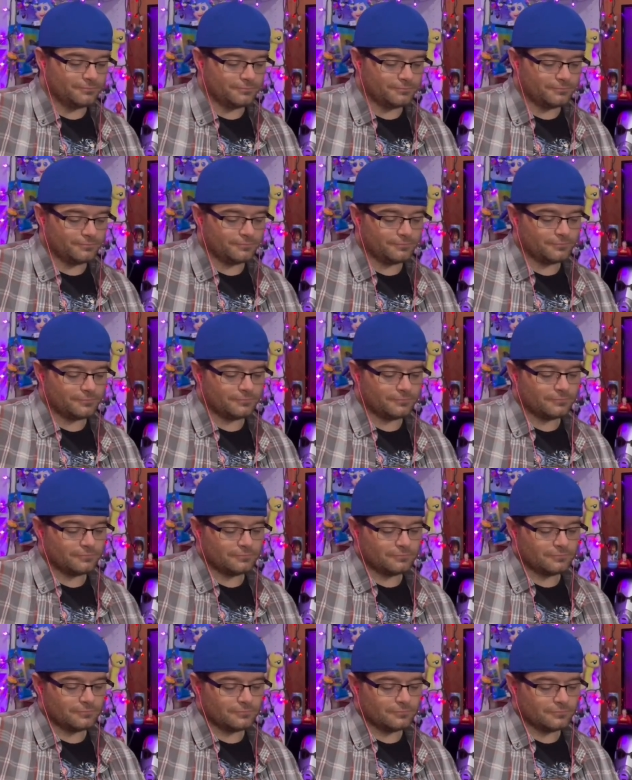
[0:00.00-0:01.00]

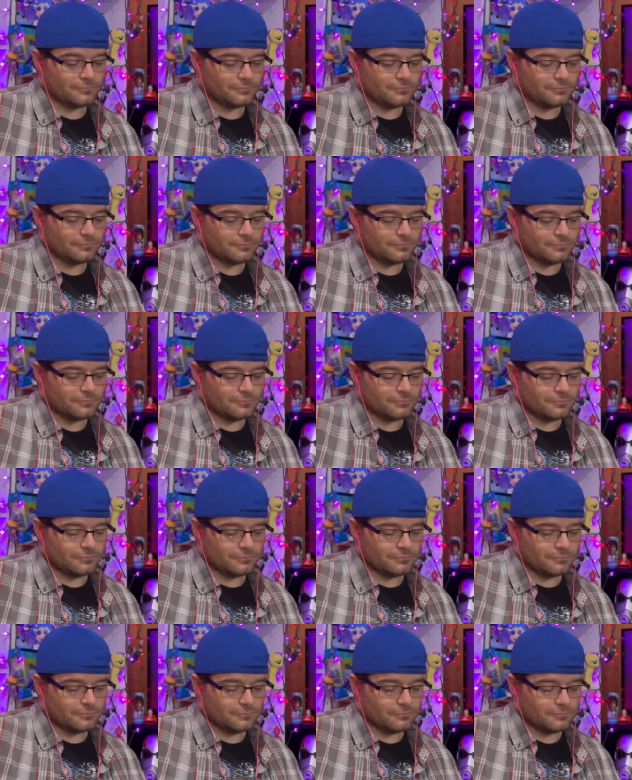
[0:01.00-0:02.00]

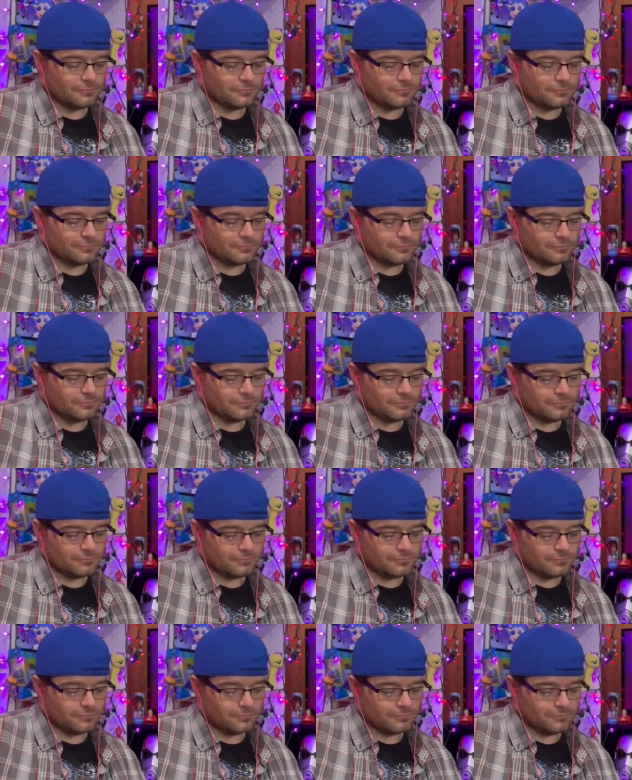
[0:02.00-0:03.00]

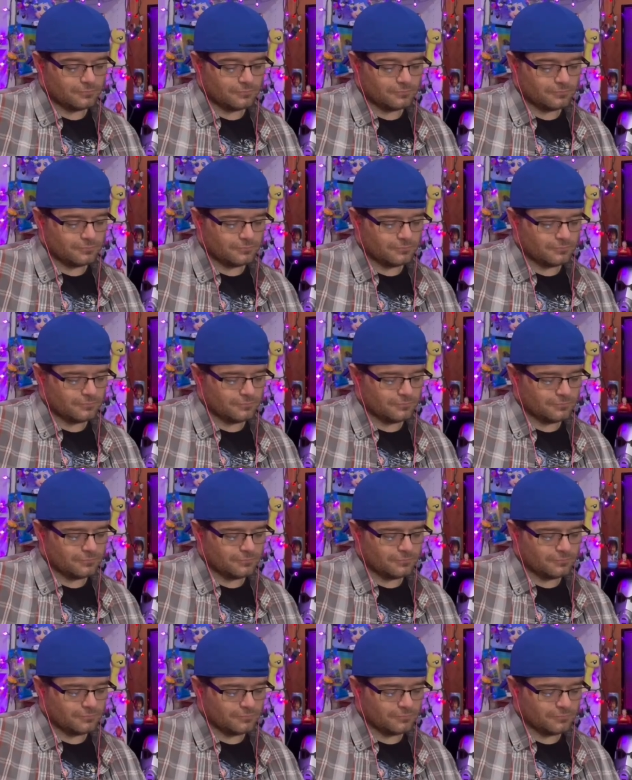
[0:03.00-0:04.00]

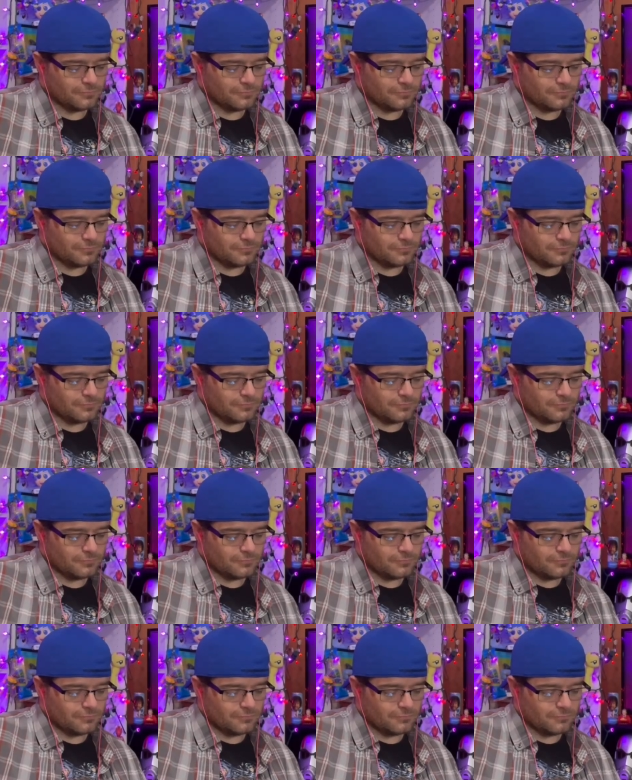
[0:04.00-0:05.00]

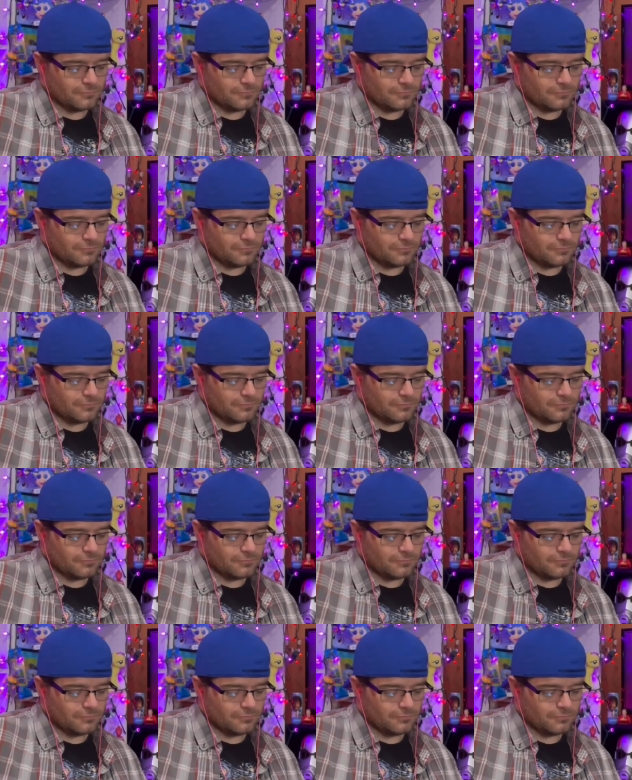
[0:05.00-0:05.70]
[no speech]